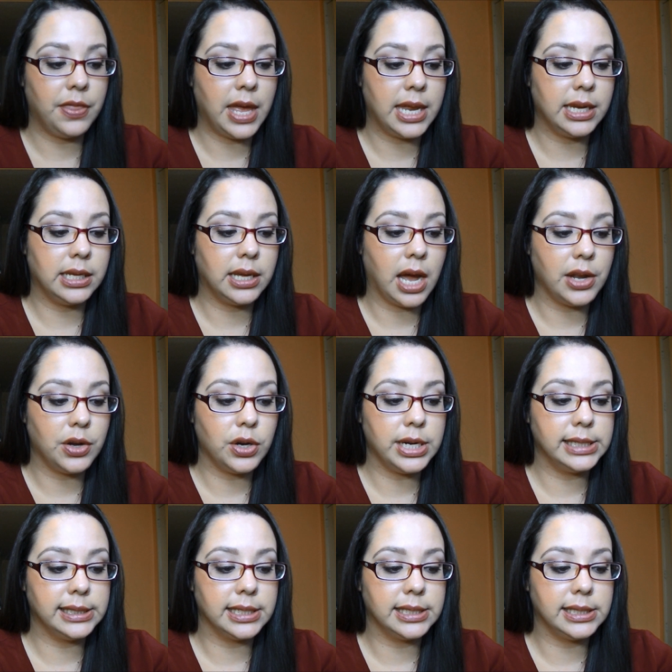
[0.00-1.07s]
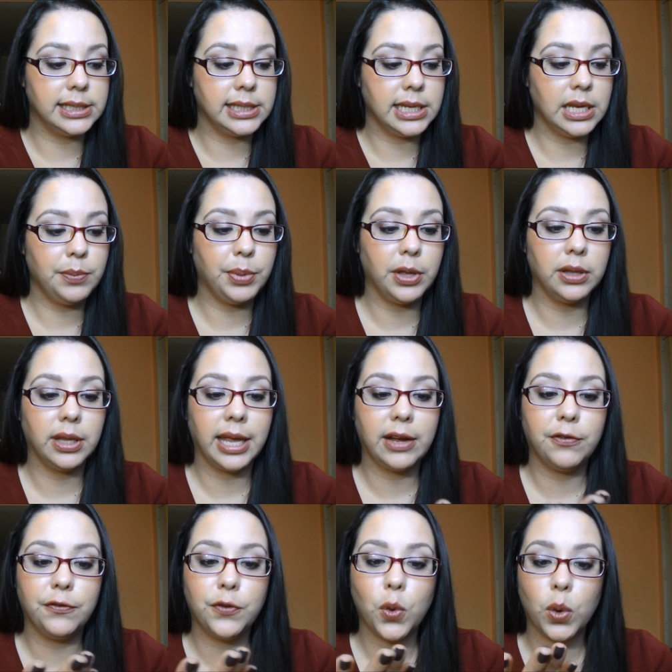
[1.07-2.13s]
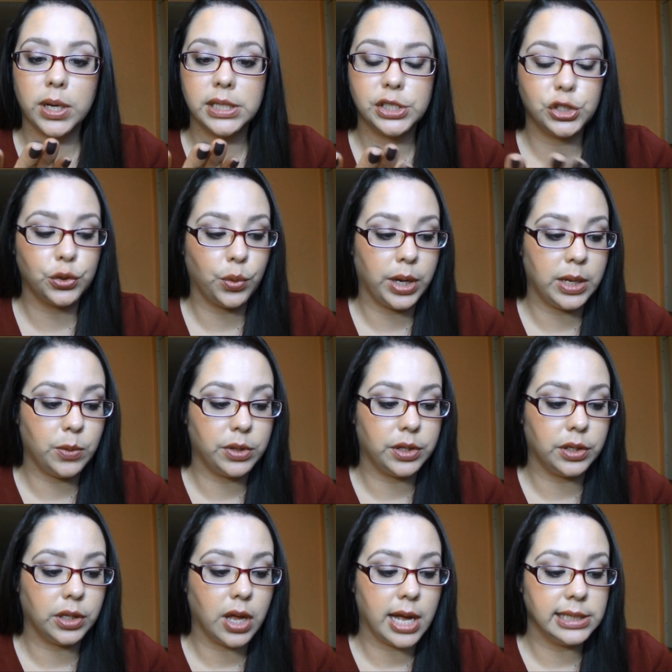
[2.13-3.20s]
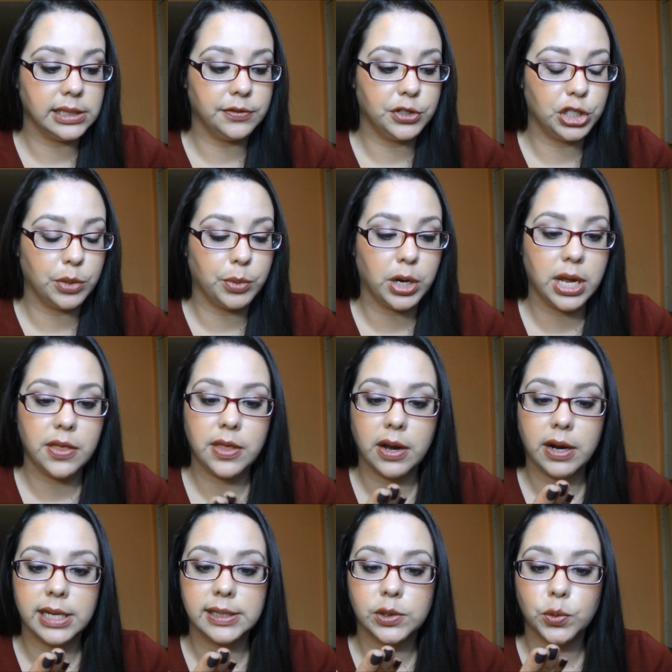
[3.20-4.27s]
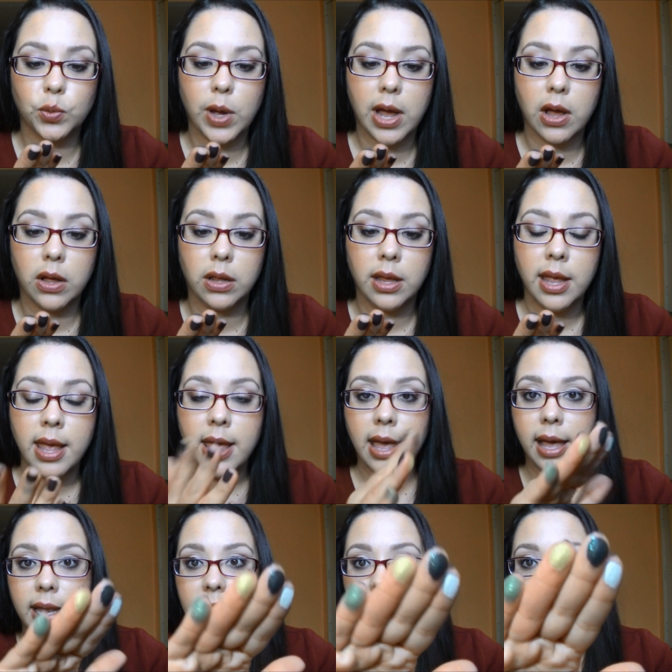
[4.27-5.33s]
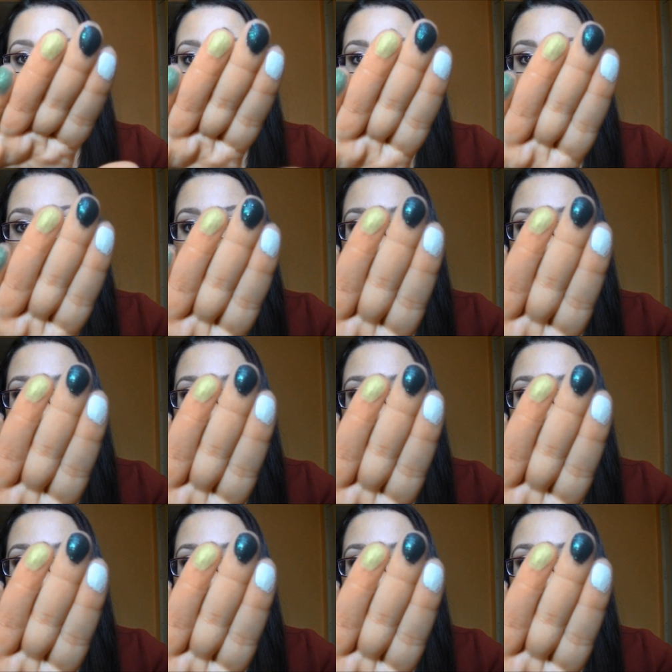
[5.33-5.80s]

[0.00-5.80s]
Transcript: then Gunner is a deep like forest green with lots of shimmer in there as well. And I think if you were